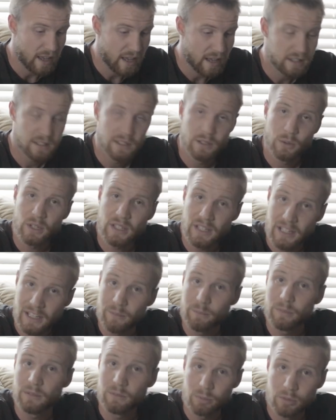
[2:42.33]
And you know what?
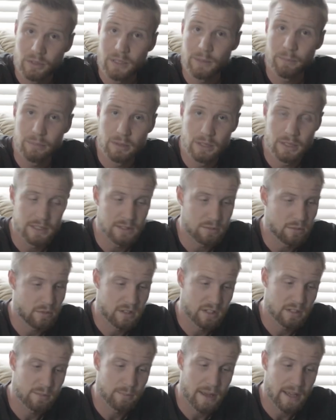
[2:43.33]
I've been pretty pleased with
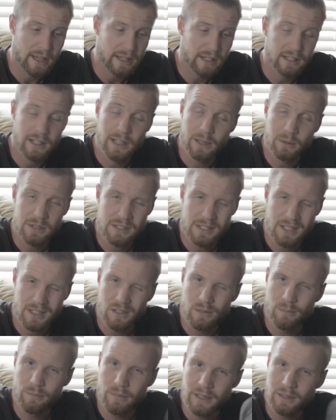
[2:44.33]
this bag, and I would say
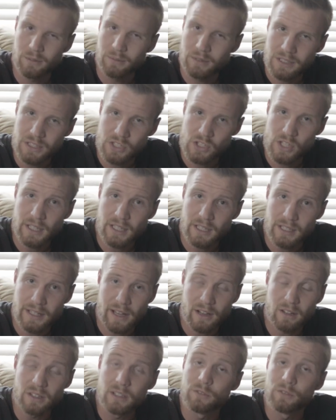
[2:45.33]
you might want to check it
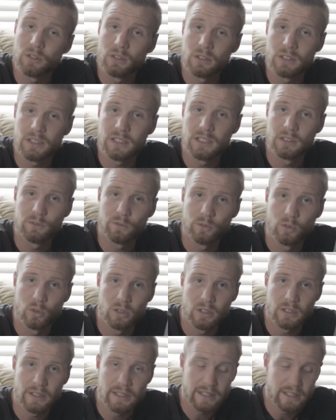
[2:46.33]
out if you're looking
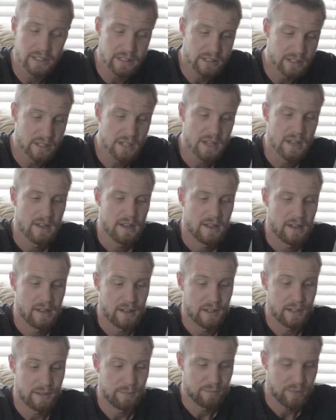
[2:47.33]
for a
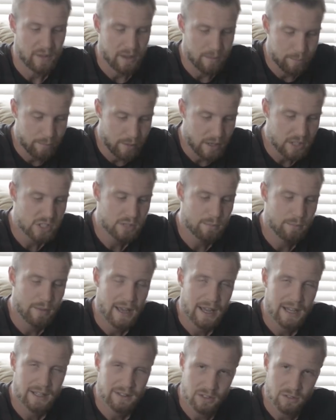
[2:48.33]
budget
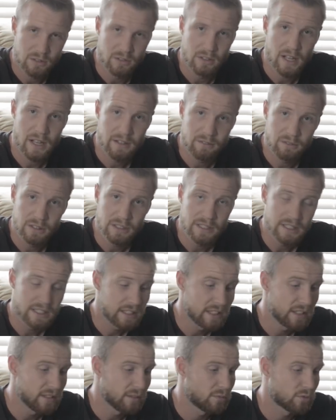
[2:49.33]
bag that you're not
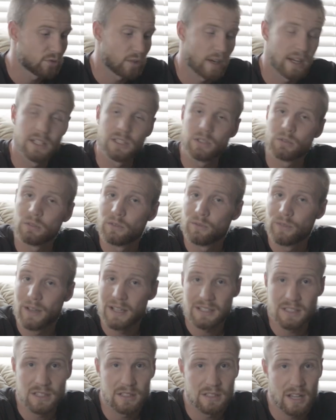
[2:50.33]
really trying to
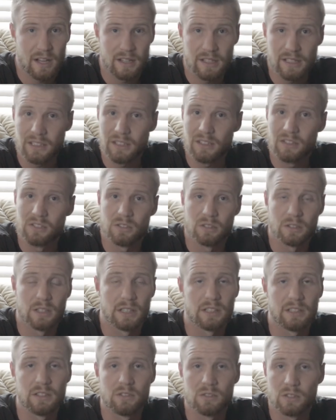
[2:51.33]
invest a ton in because you're
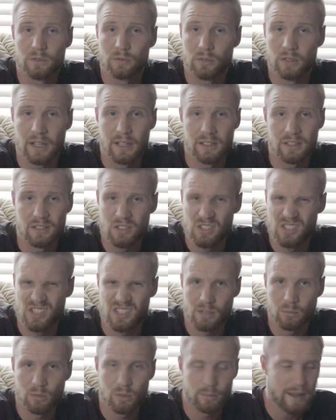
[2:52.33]
going to use it for kind of just
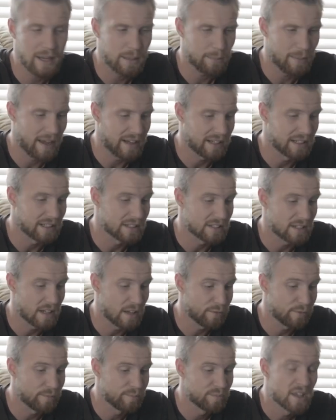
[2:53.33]
summer backpacking
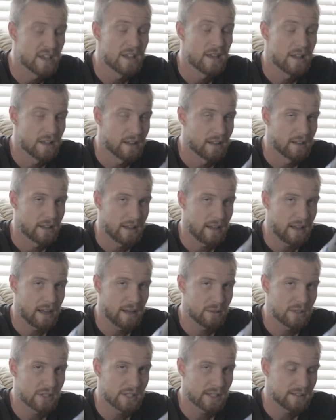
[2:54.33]
stuff.
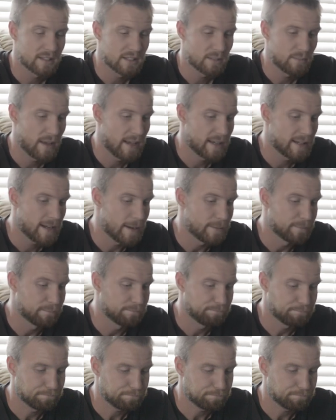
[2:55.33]
I would check this bag out.